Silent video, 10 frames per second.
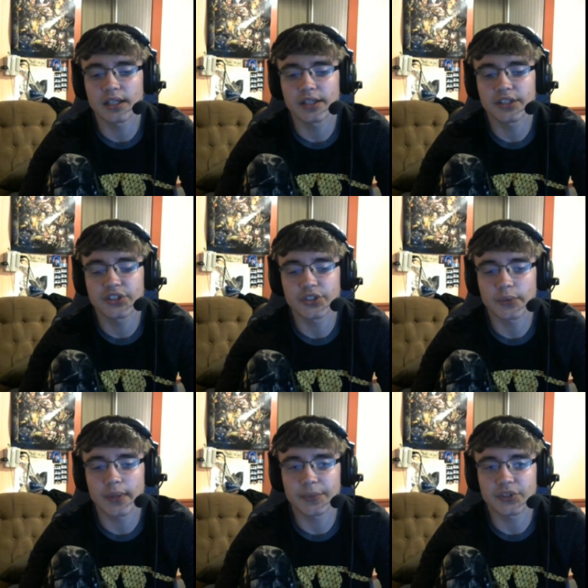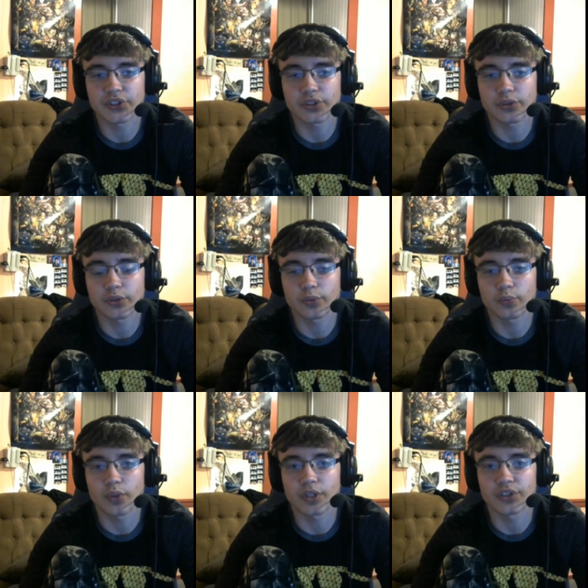this new episode
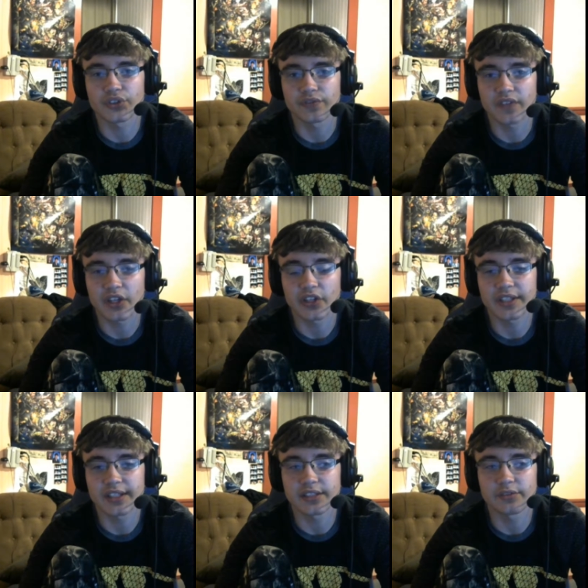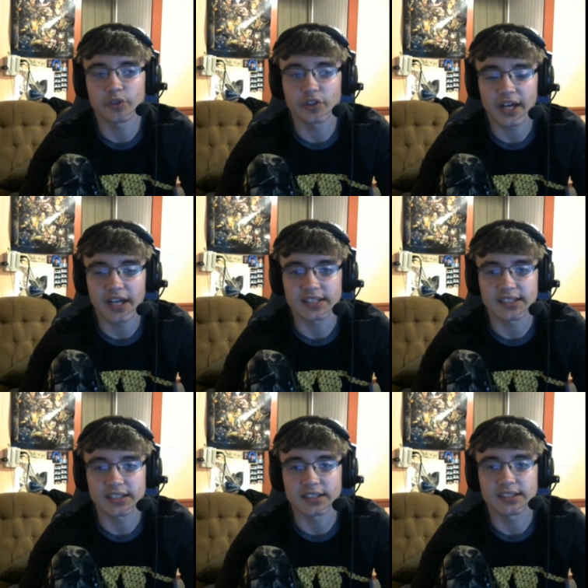was very
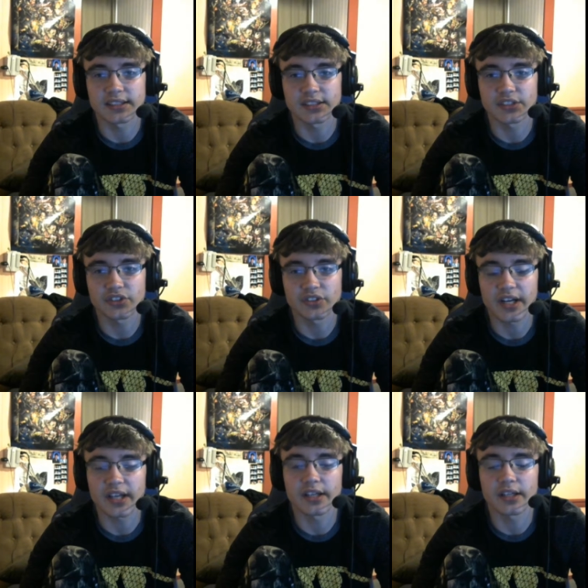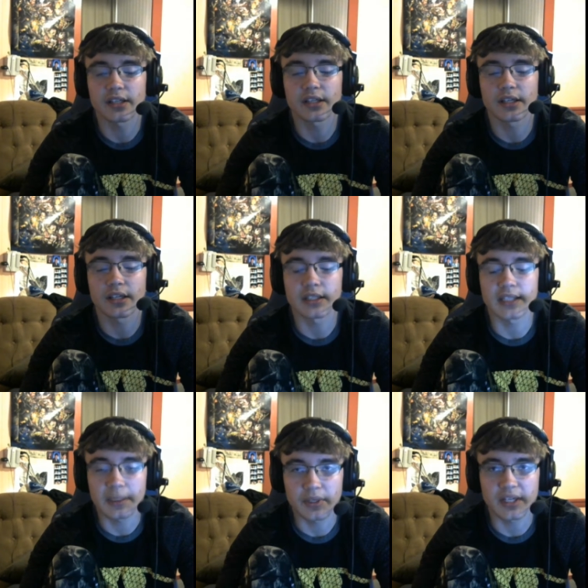relaxing since Glenn and
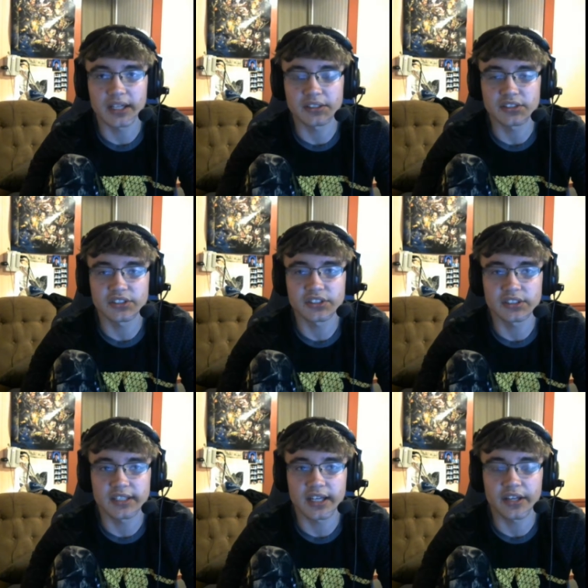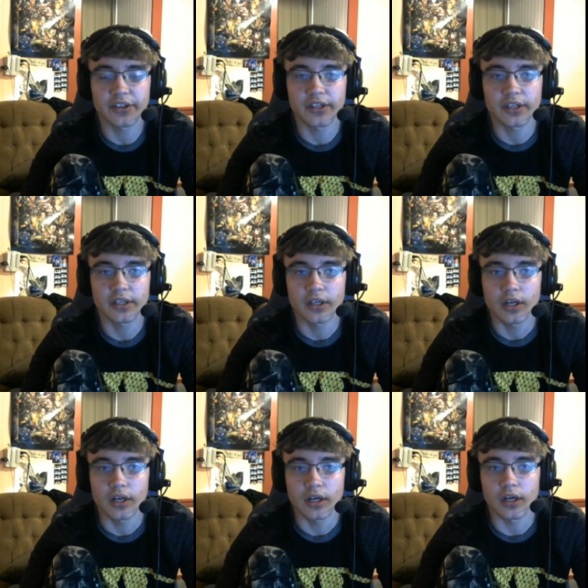Abraham's death.
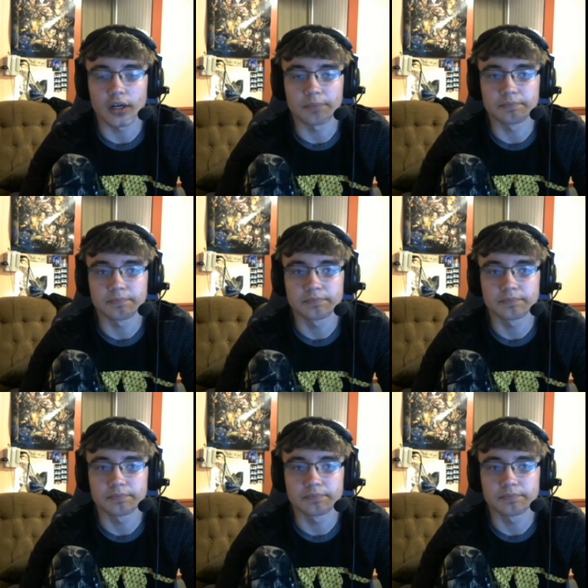Um,